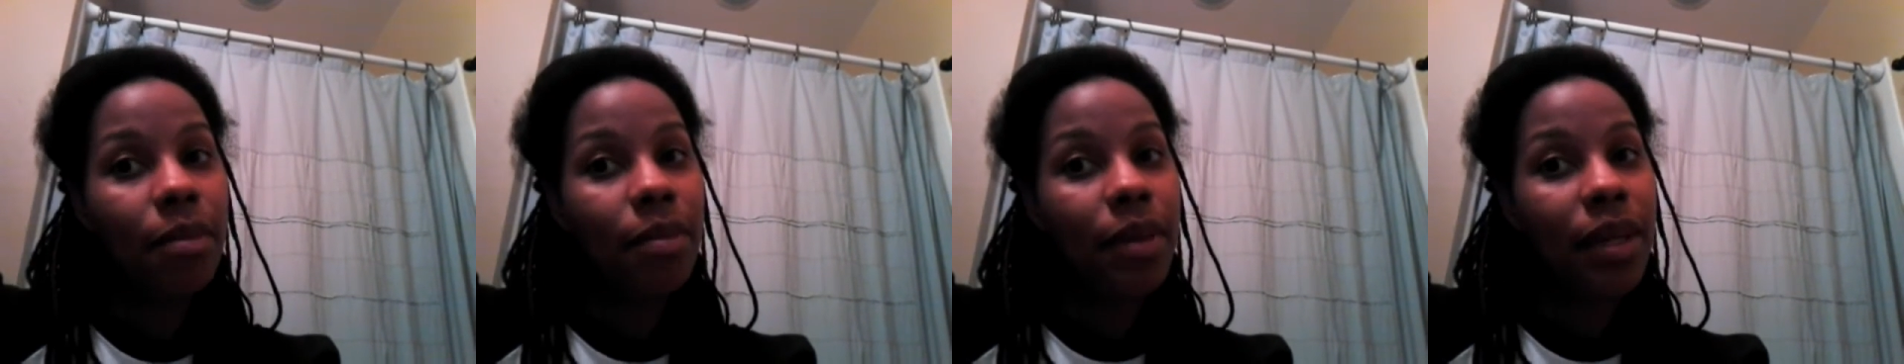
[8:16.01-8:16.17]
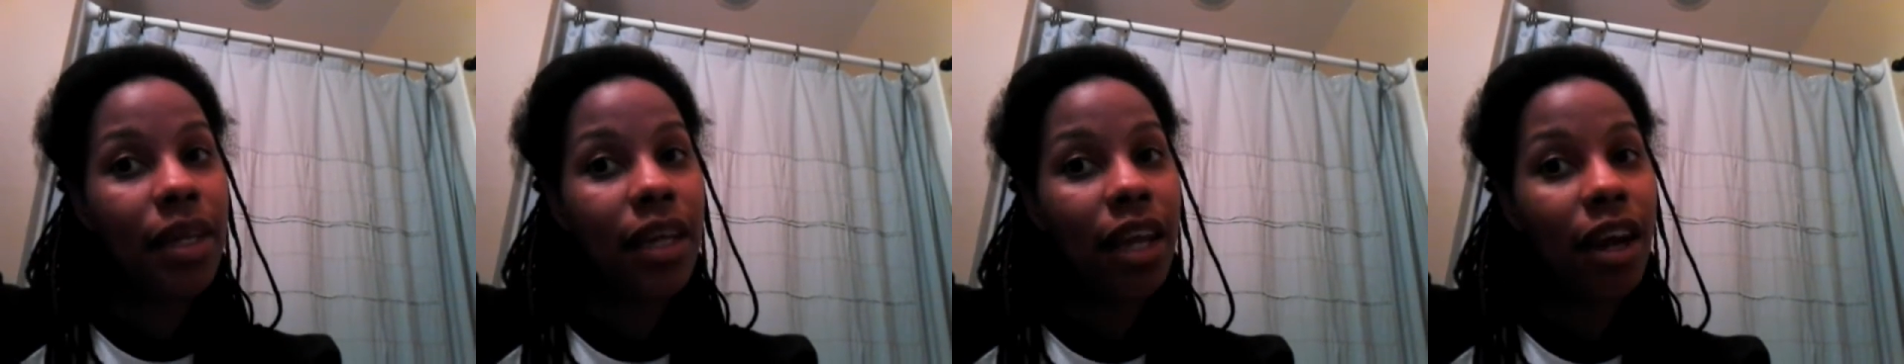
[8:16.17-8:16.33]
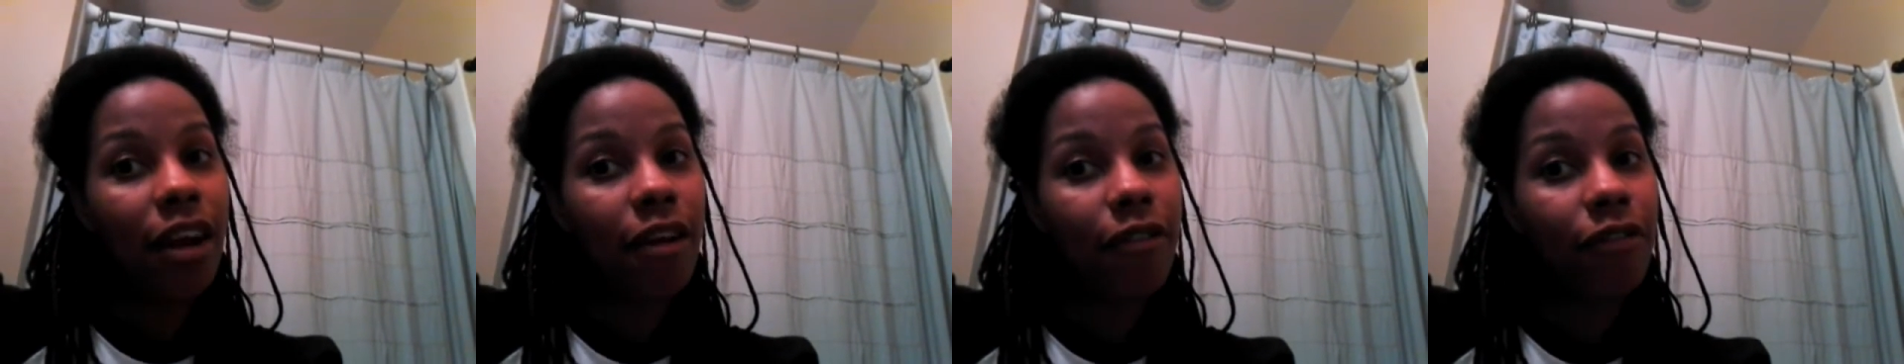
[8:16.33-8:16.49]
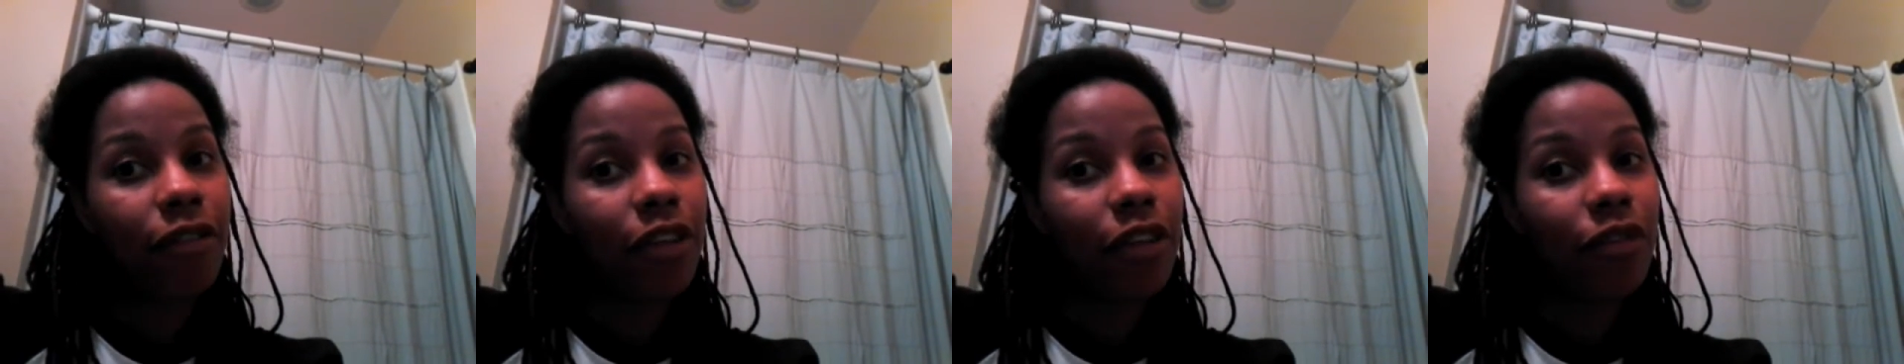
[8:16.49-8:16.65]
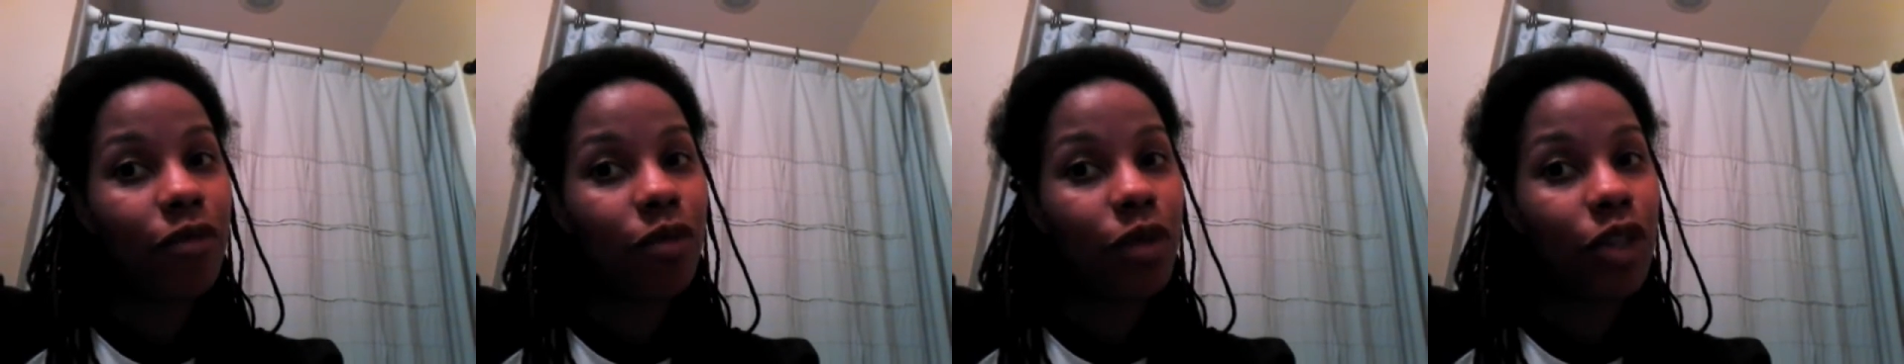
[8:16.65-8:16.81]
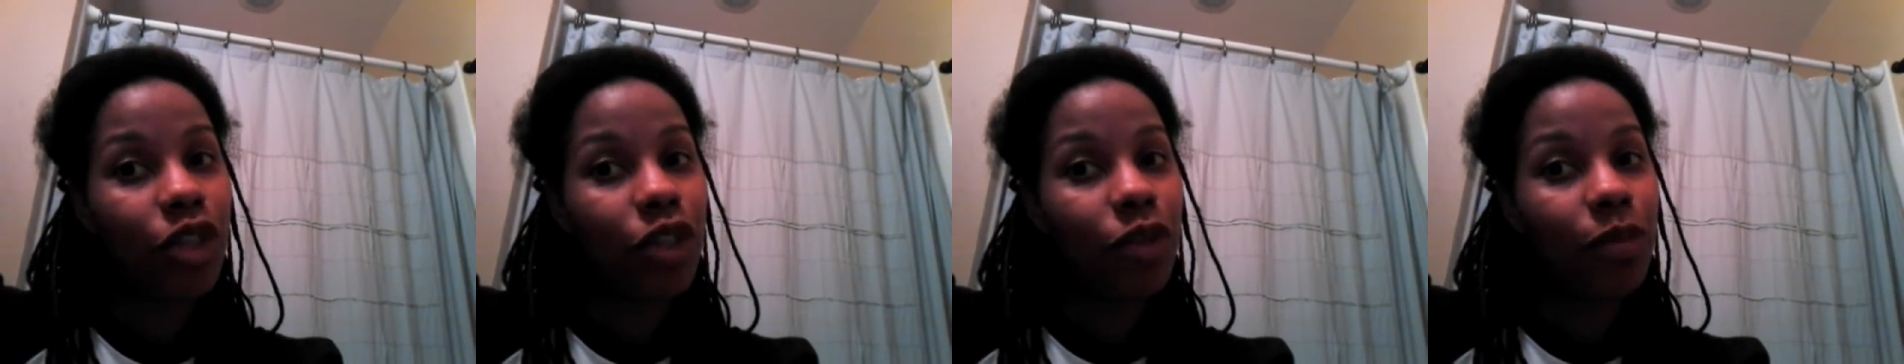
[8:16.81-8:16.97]
be careful of
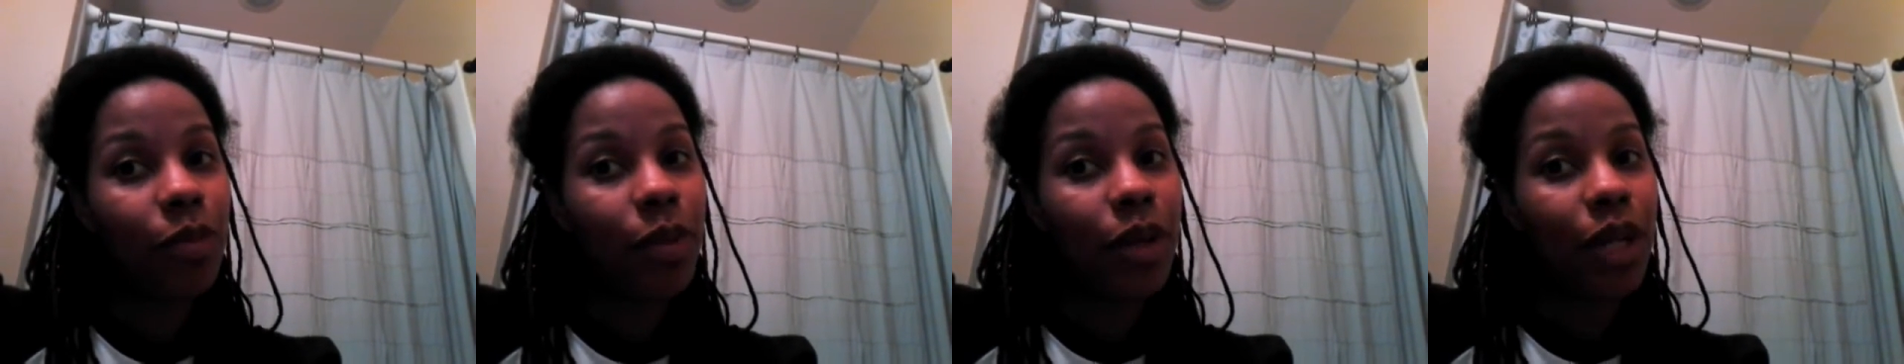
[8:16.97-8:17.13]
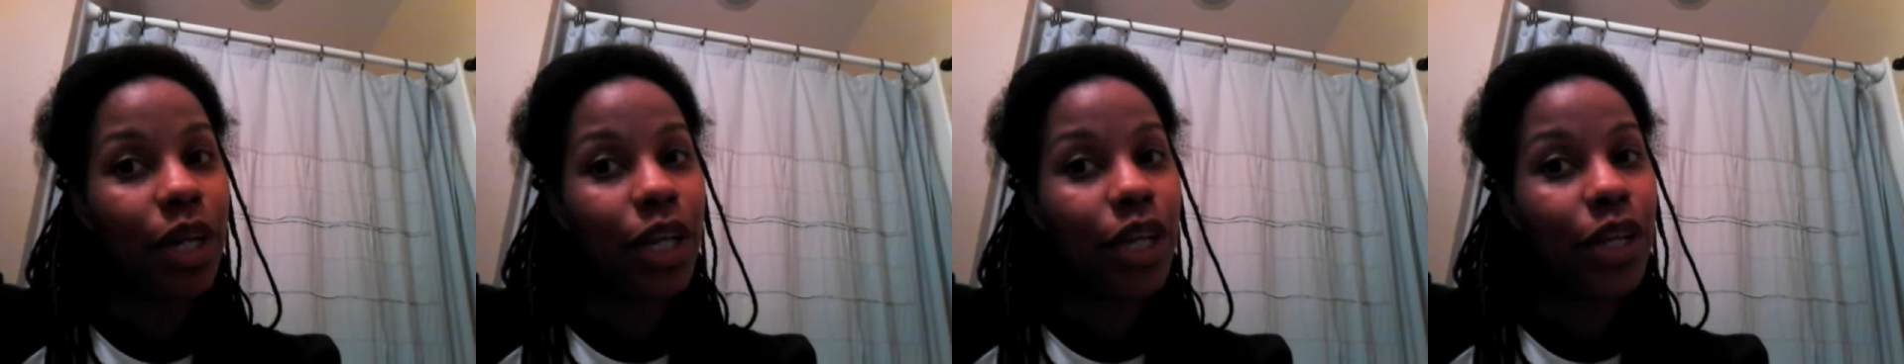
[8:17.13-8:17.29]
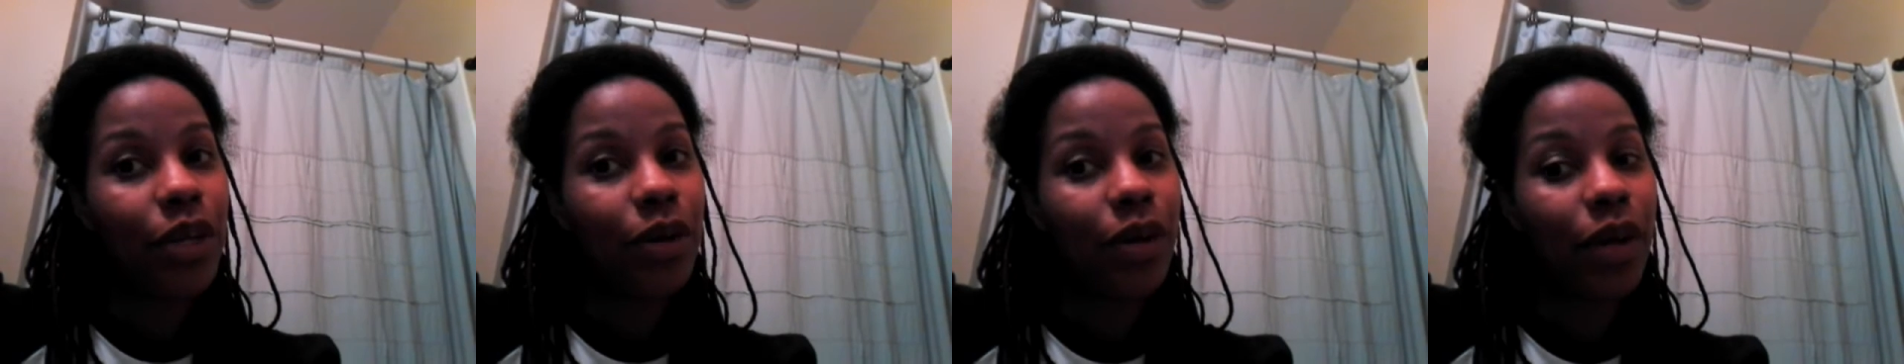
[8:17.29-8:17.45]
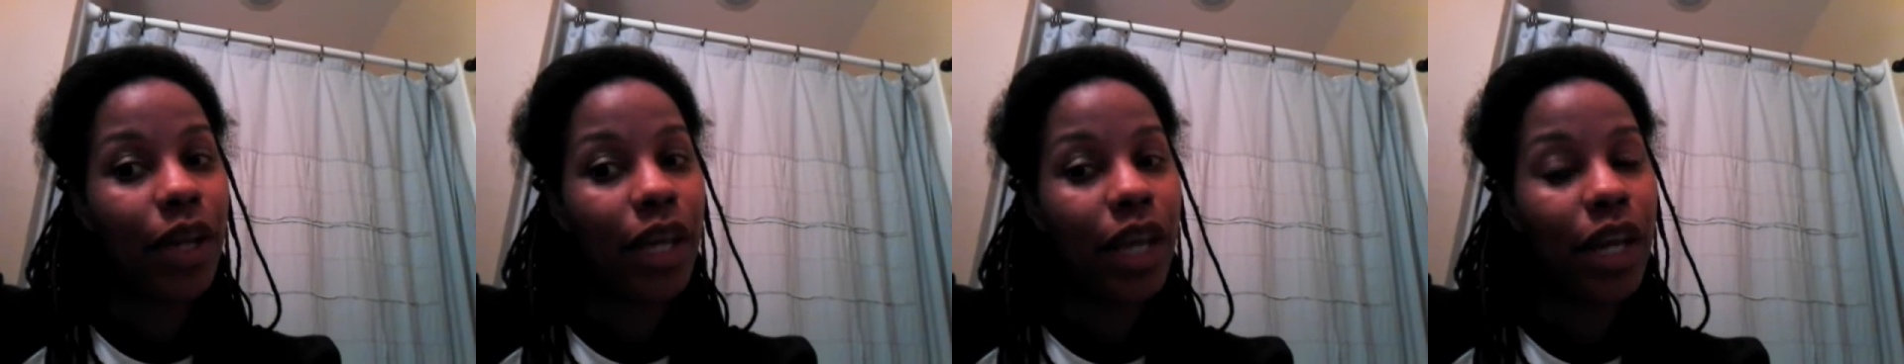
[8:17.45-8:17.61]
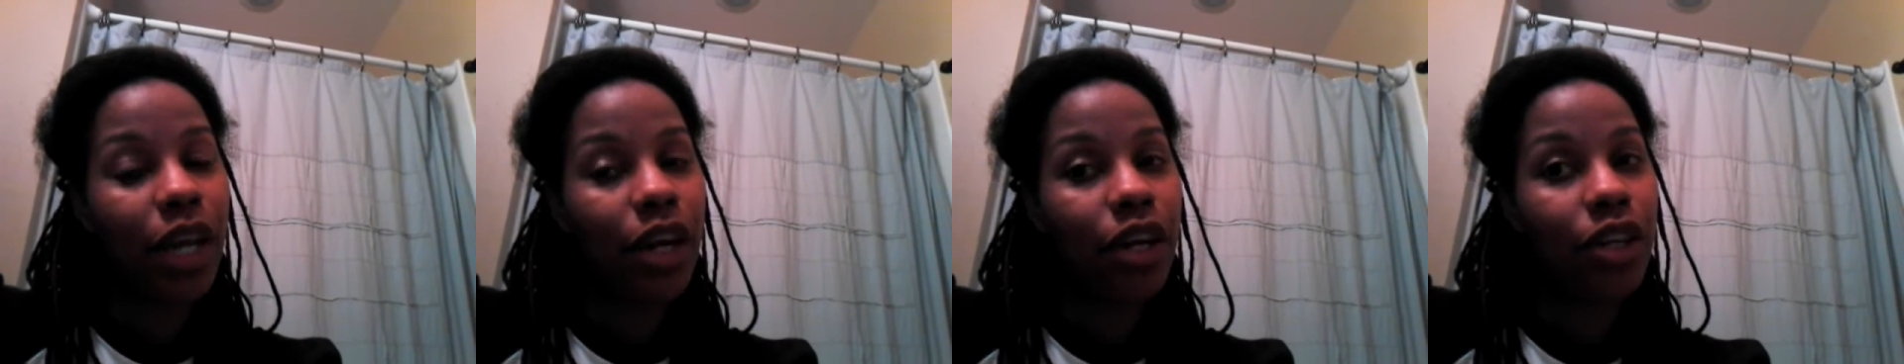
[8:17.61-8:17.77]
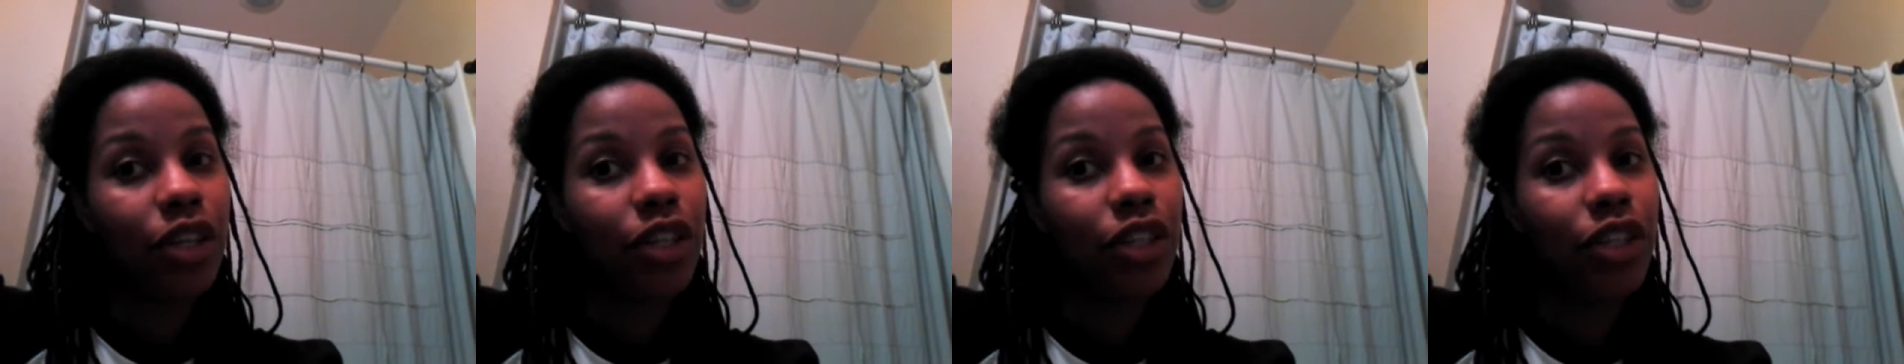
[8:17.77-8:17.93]
what you put in your
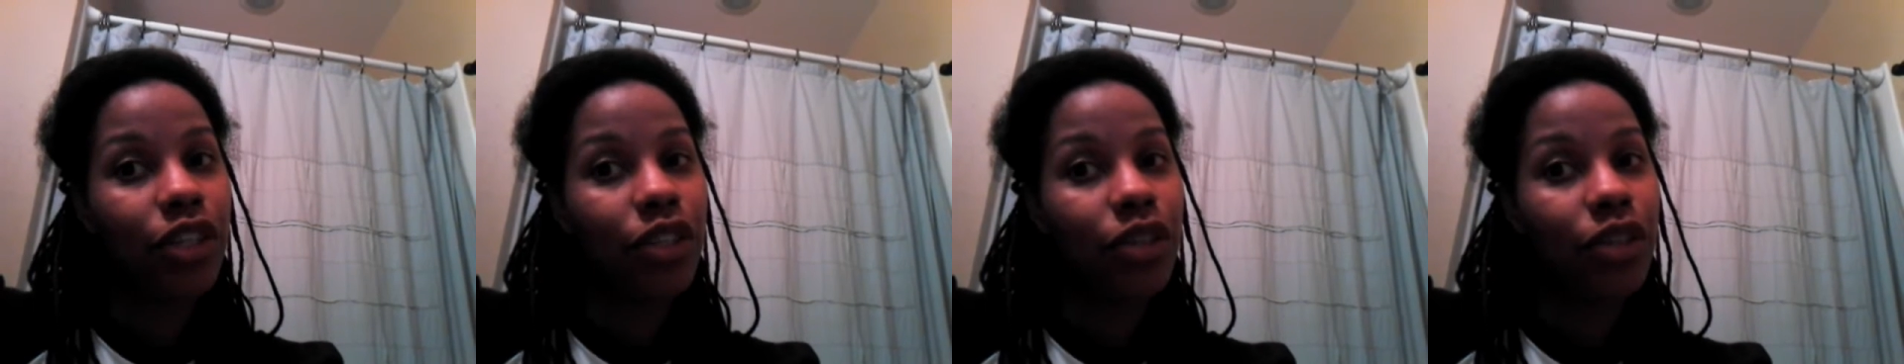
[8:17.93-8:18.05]
hair